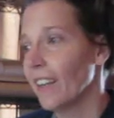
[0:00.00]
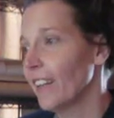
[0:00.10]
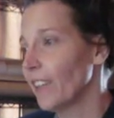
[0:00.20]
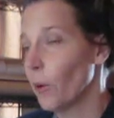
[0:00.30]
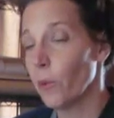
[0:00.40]

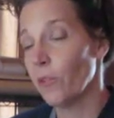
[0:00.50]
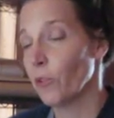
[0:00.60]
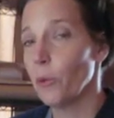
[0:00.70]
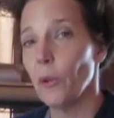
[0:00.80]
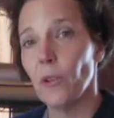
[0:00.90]
an old
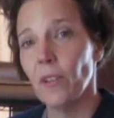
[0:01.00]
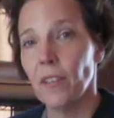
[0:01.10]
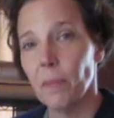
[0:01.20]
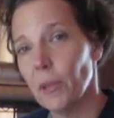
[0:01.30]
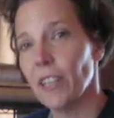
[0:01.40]

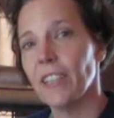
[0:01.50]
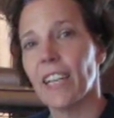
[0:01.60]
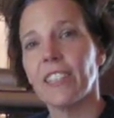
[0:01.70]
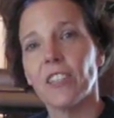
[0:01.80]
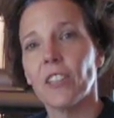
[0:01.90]
school book
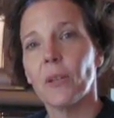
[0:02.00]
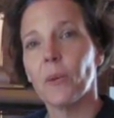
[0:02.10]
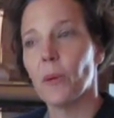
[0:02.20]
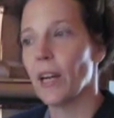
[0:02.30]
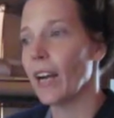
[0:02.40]
collector
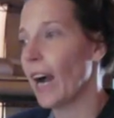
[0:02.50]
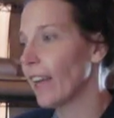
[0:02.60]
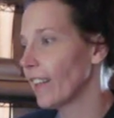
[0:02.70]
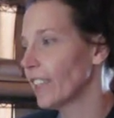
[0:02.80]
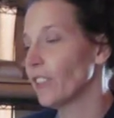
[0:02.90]
where
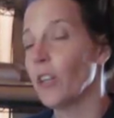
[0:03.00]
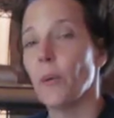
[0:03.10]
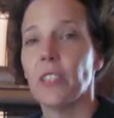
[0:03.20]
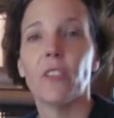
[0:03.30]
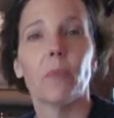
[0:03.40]
I like to go
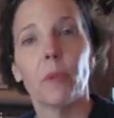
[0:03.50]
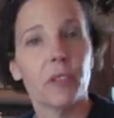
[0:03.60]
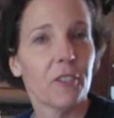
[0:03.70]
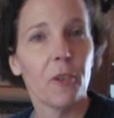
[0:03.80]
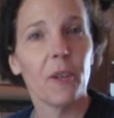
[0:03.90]
into the
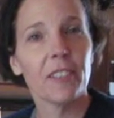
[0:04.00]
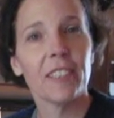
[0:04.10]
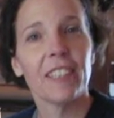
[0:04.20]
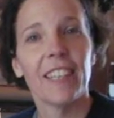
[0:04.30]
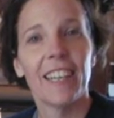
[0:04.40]

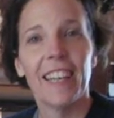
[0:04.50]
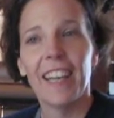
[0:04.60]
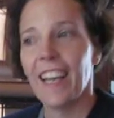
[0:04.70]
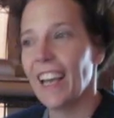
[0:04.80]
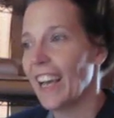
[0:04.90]
bookstores
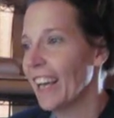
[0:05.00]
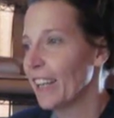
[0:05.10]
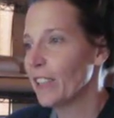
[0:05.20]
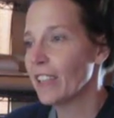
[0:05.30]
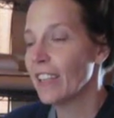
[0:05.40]

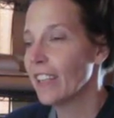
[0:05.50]
and